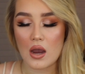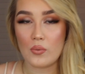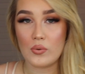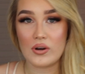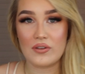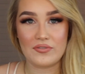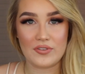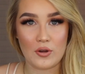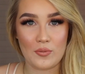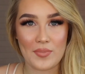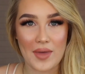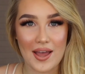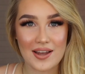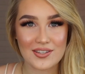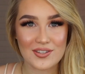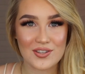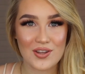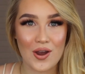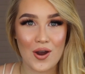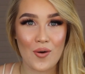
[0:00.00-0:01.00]
I want to film
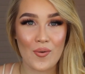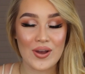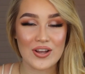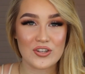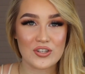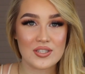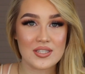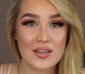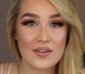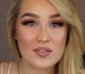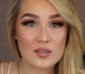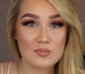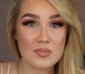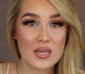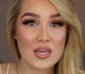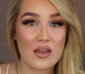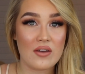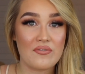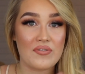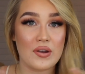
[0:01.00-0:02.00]
that. So it just gives
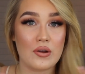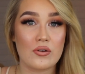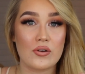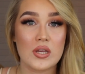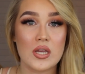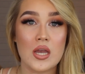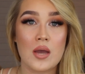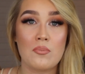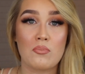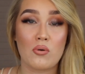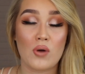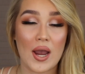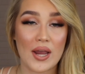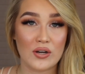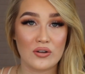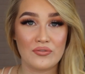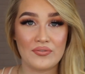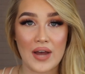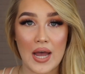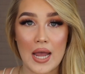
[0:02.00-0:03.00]
me very
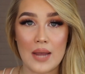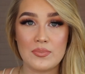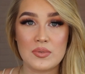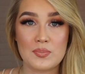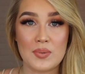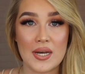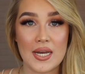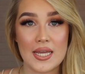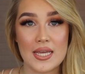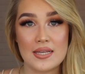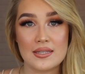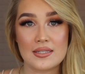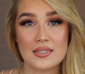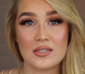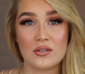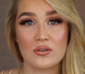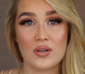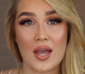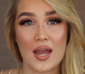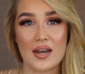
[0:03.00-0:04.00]
bridal vibes, but it is
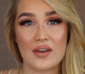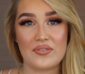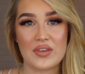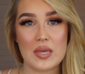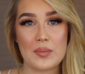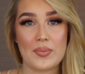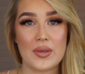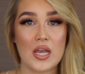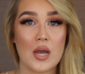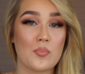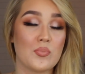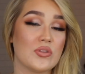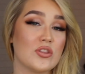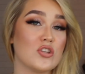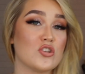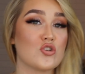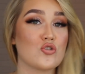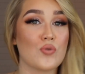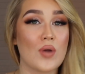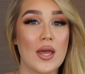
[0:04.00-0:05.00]
still kind of keeping up with
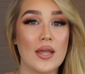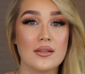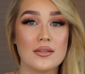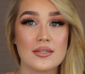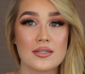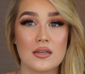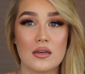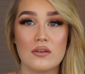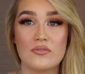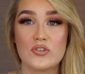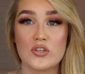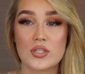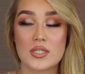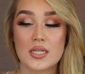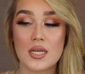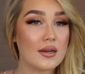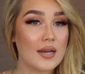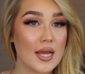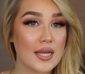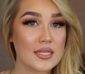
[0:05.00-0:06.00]
the trends of
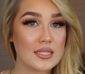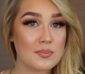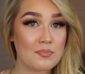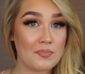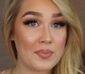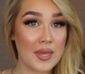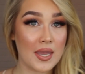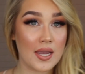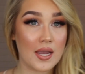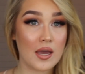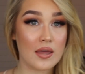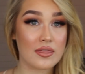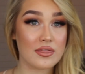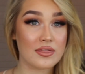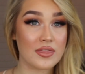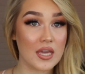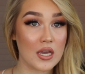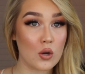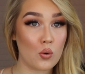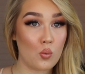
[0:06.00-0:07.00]
just nice big
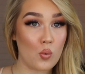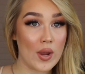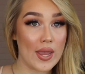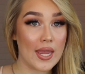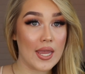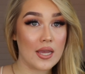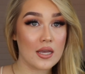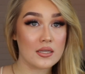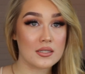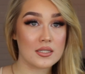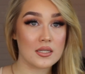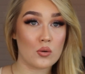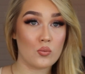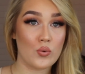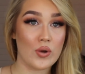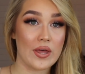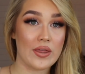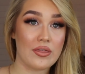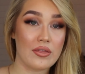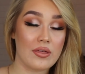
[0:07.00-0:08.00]
thick wings
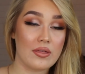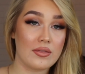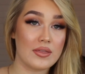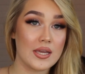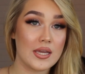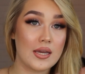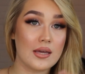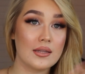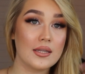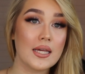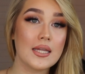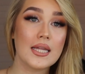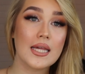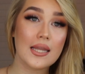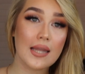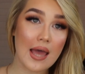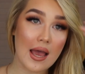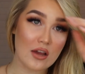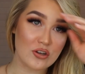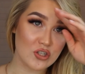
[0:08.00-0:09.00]
with the Lilly
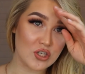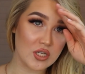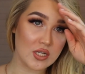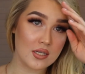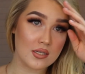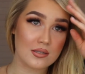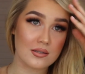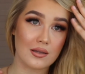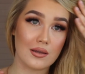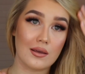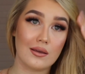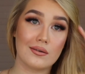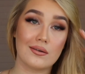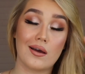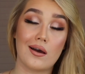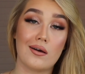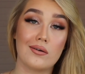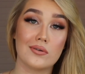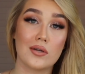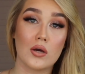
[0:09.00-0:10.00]
Lashes, and
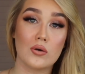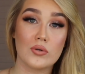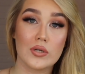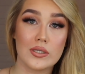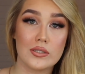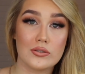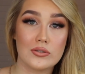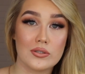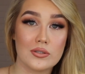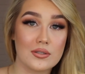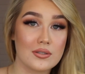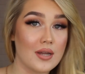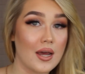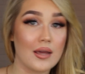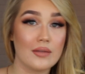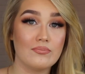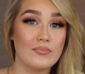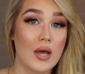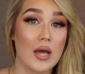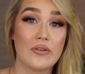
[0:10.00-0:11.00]
I don't know, it just,
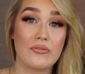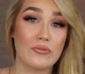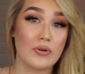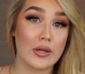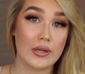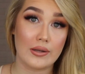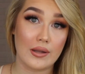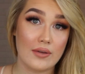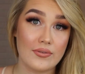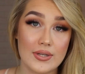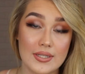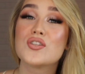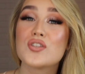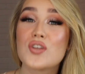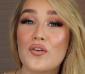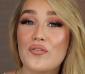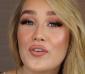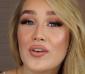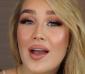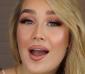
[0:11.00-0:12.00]
I freaking love it.
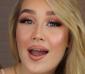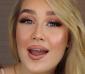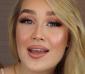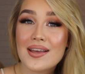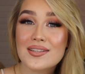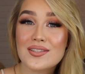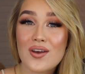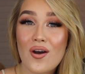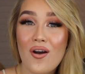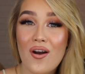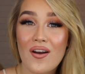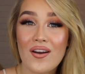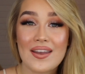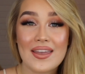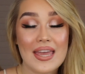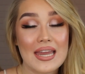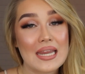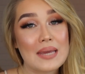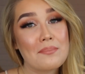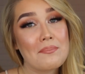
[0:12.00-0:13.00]
So if you guys are
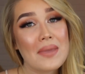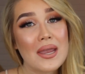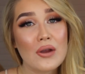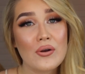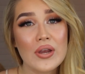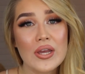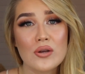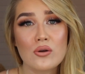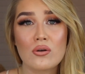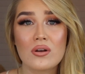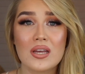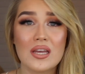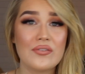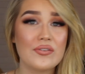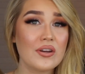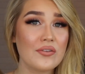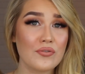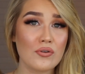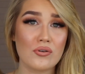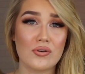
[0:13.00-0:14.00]
getting married, or
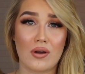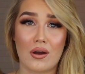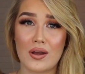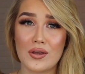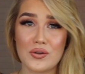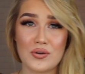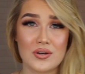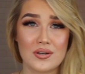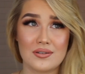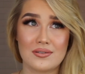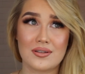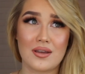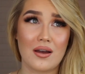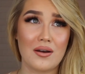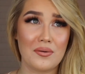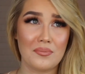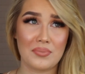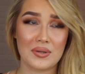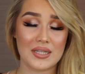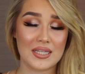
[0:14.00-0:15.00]
even if you're not, you can
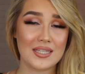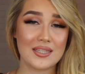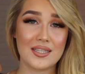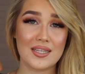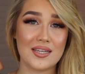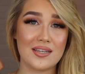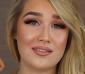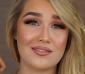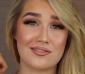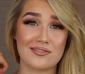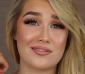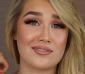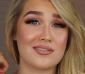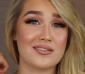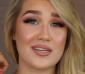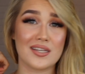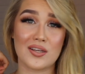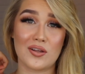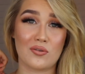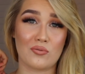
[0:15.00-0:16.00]
completely
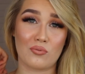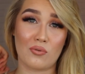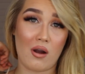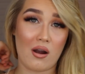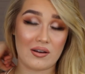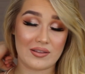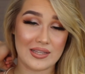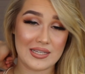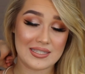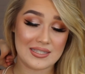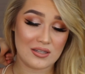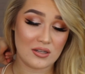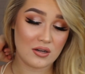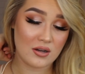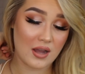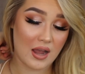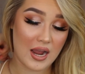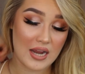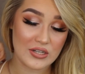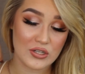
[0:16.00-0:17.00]
still rock this
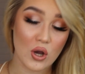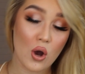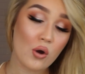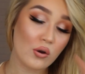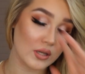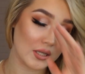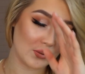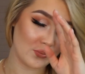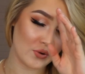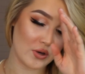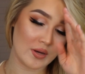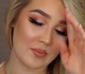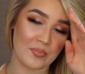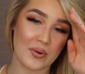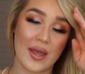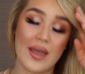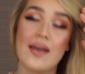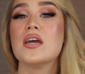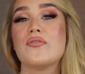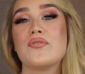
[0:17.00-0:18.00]
look. I totally would,
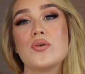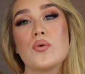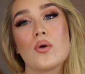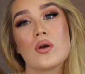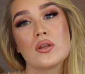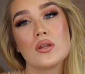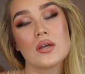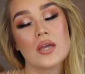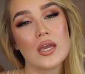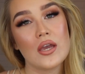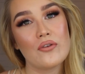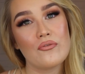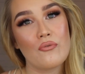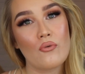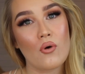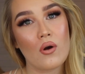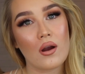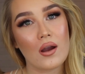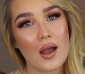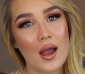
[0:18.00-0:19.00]
but if you are looking
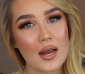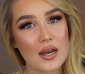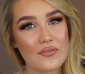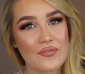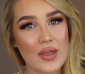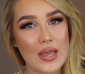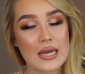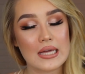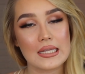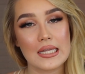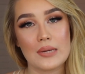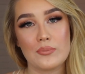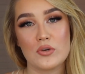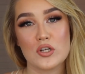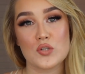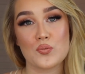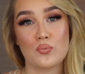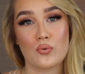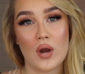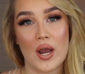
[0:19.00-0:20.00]
for kind of a
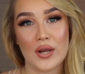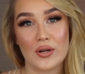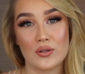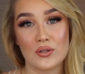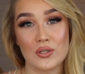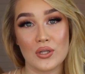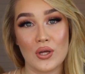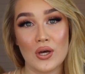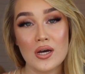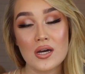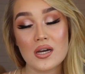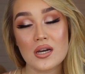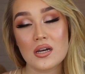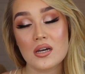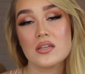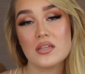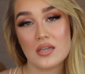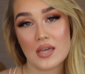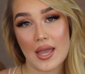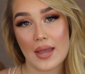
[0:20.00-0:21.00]
glamorous bridal
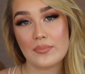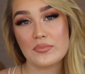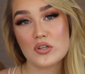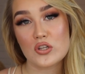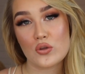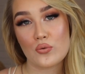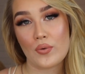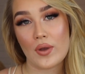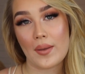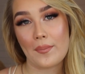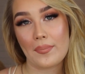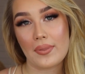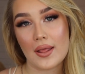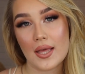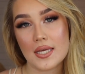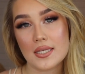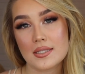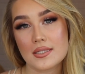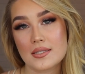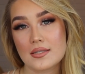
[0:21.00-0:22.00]
look, you came to the right
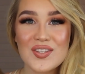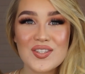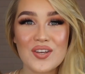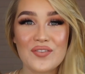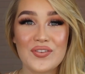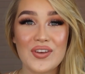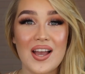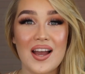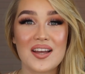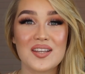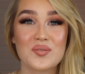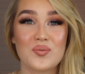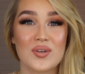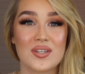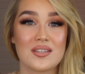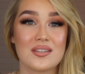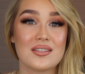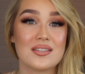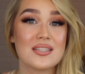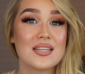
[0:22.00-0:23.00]
place. So if you guys
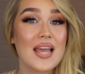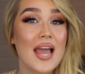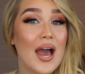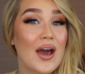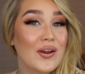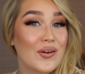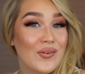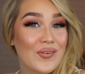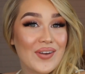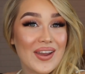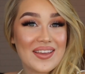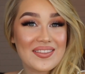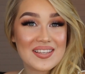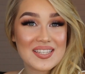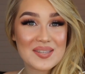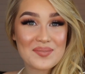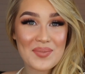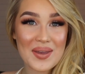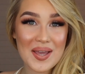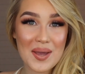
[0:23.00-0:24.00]
want to see how to create
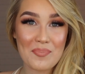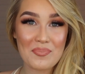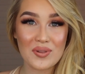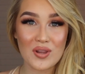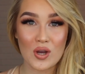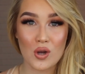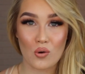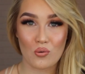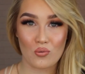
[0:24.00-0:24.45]
this makeup look